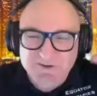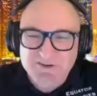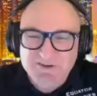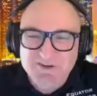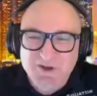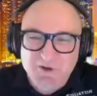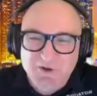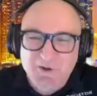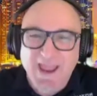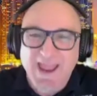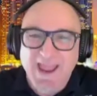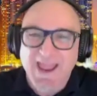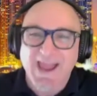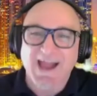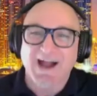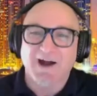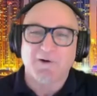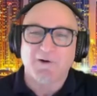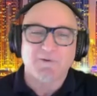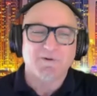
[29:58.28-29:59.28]
know
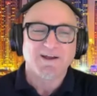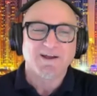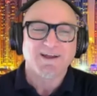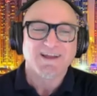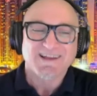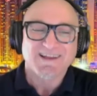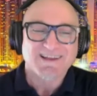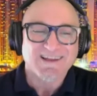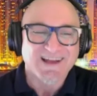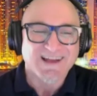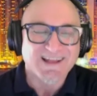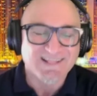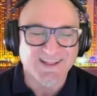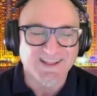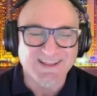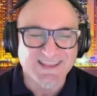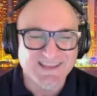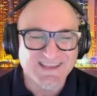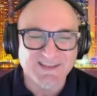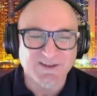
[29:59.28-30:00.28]
how,
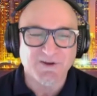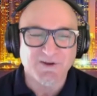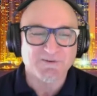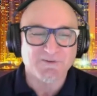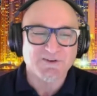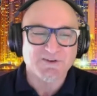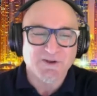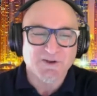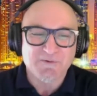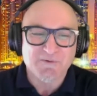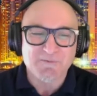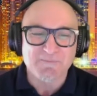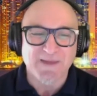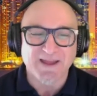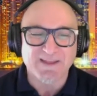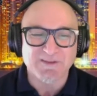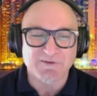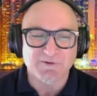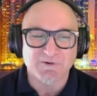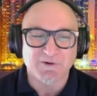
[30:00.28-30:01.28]
like, you know, I want to know
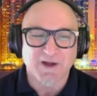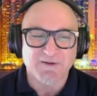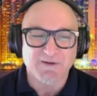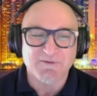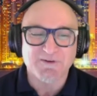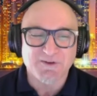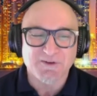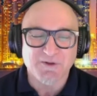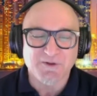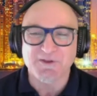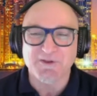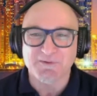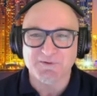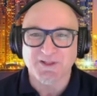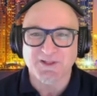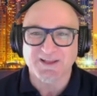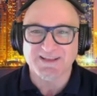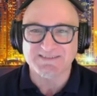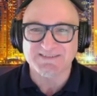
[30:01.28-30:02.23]
about I want to know what you were like as